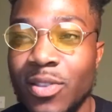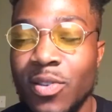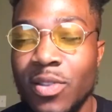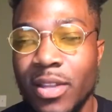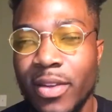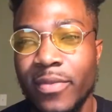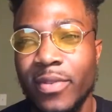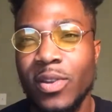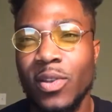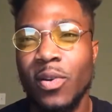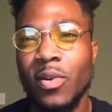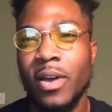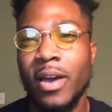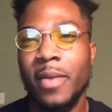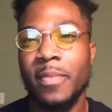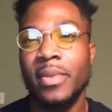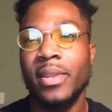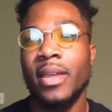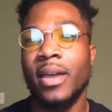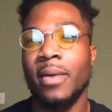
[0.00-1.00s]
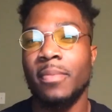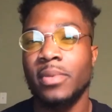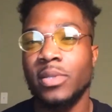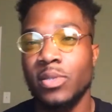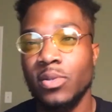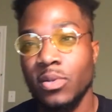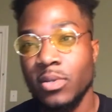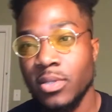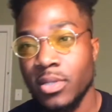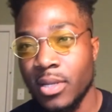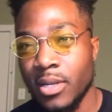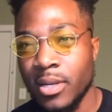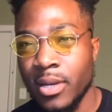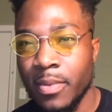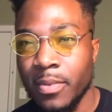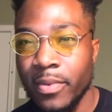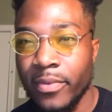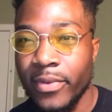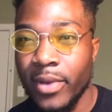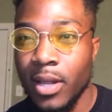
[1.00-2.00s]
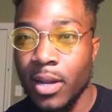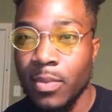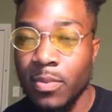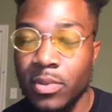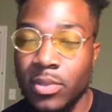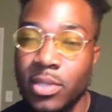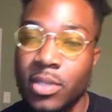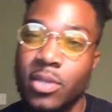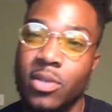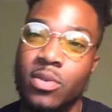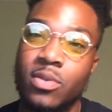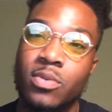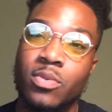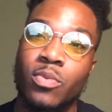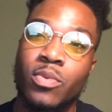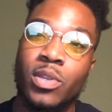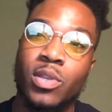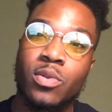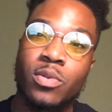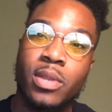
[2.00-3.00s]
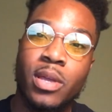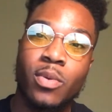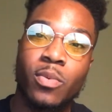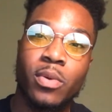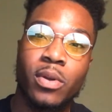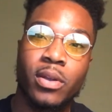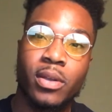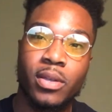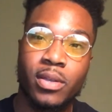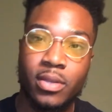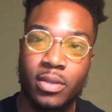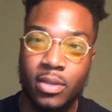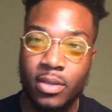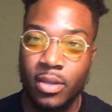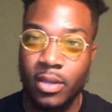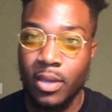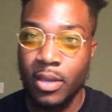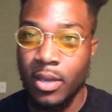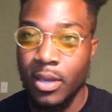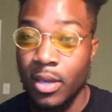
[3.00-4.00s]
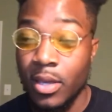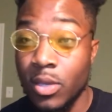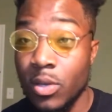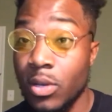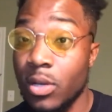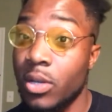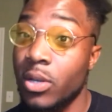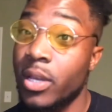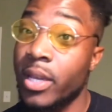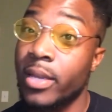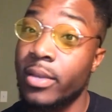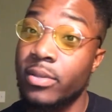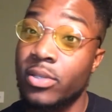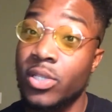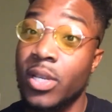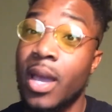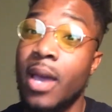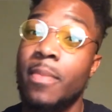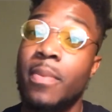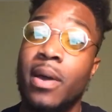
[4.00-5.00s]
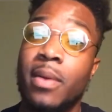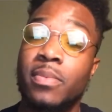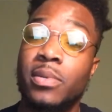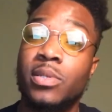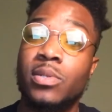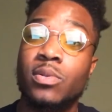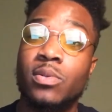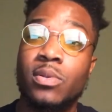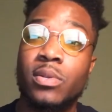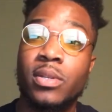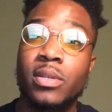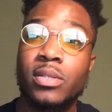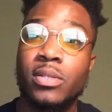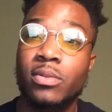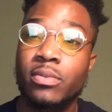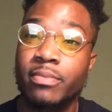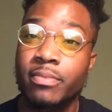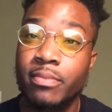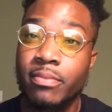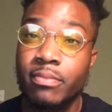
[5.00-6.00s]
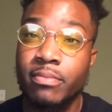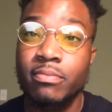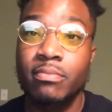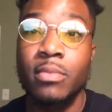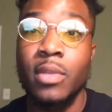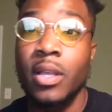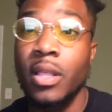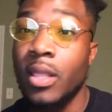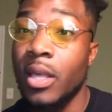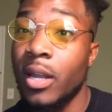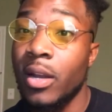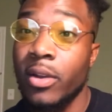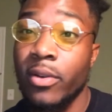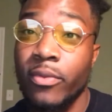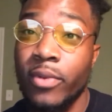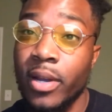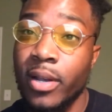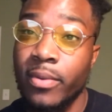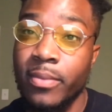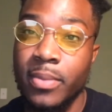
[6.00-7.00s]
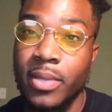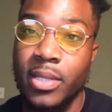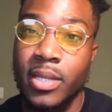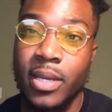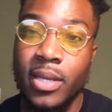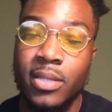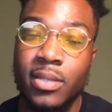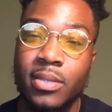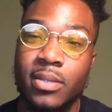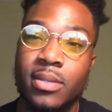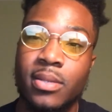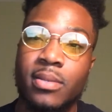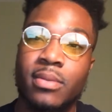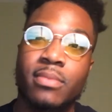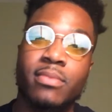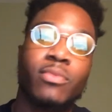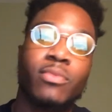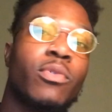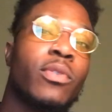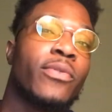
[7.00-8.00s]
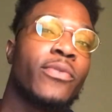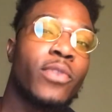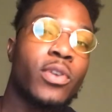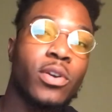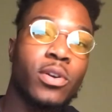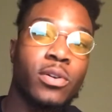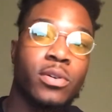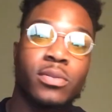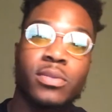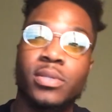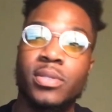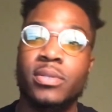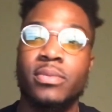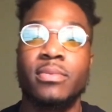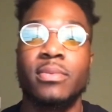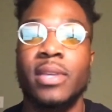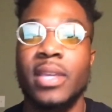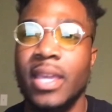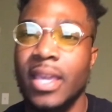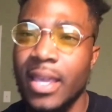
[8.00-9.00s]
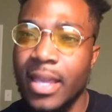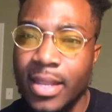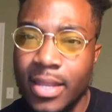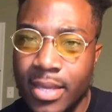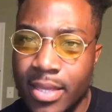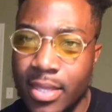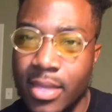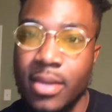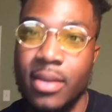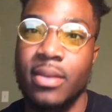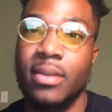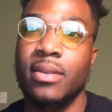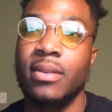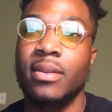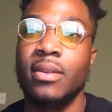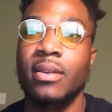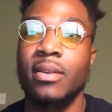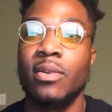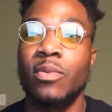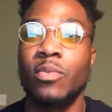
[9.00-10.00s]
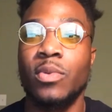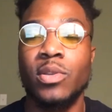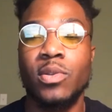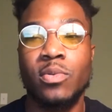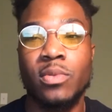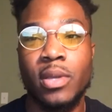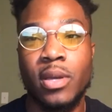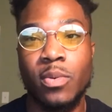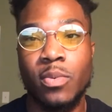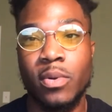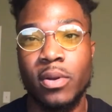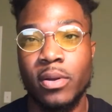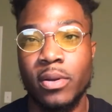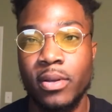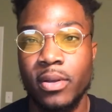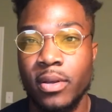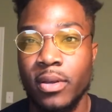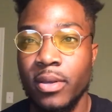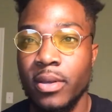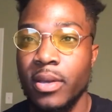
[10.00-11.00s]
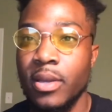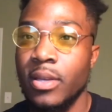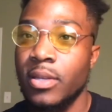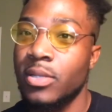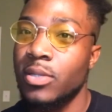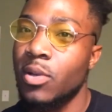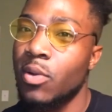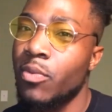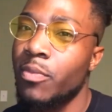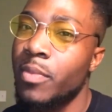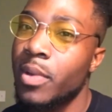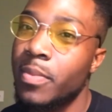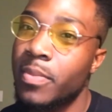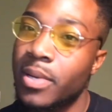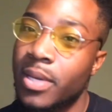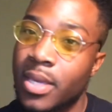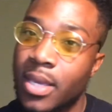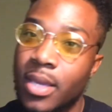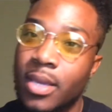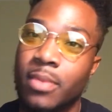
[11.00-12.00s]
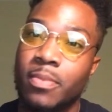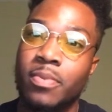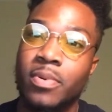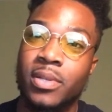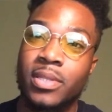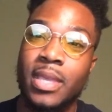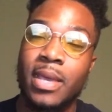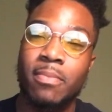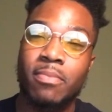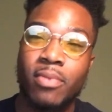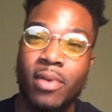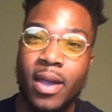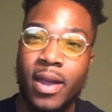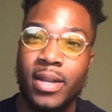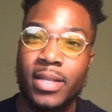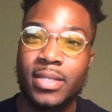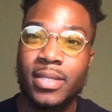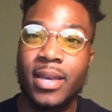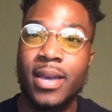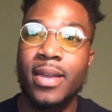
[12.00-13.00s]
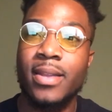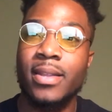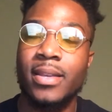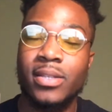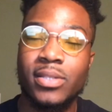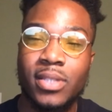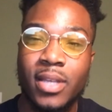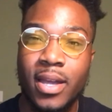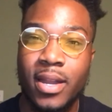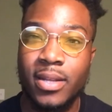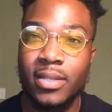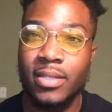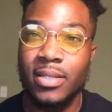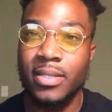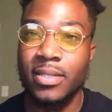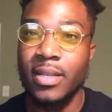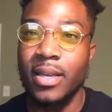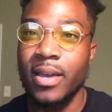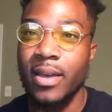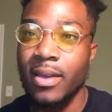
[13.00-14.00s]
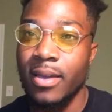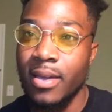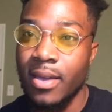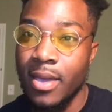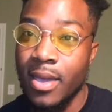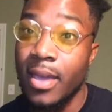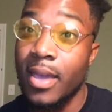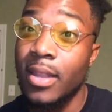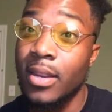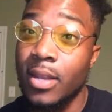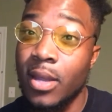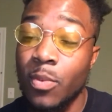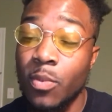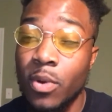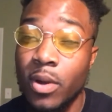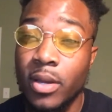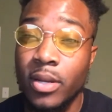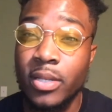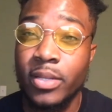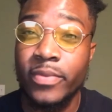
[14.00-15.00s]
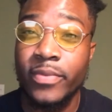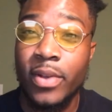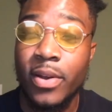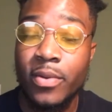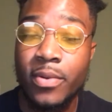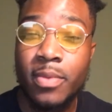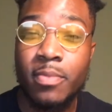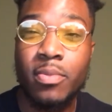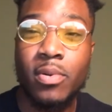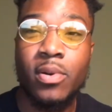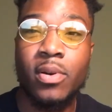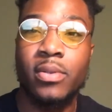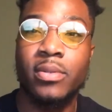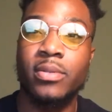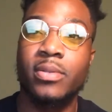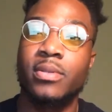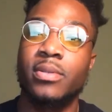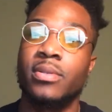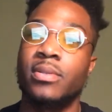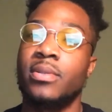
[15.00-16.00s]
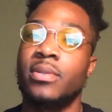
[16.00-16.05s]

You never know how many opportunities could come available to you when you're networking. You can get job opportunities, letter of recommendations, referrals, anything when you network. So remember, key, put that pride aside and that shyness aside, and networking is very important.